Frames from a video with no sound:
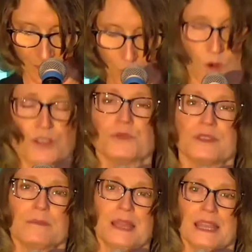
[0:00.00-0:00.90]
worked
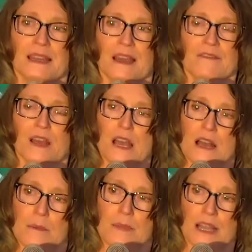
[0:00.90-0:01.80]
with me and I've
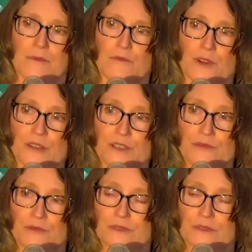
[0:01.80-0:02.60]
become really